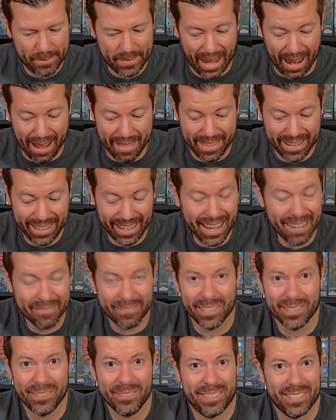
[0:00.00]
I think I have
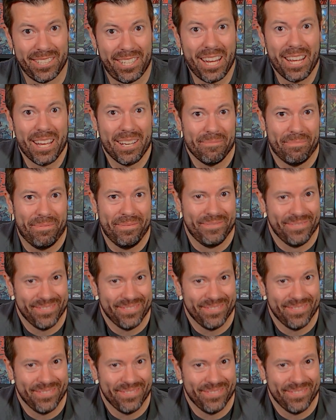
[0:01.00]
to loot the ship.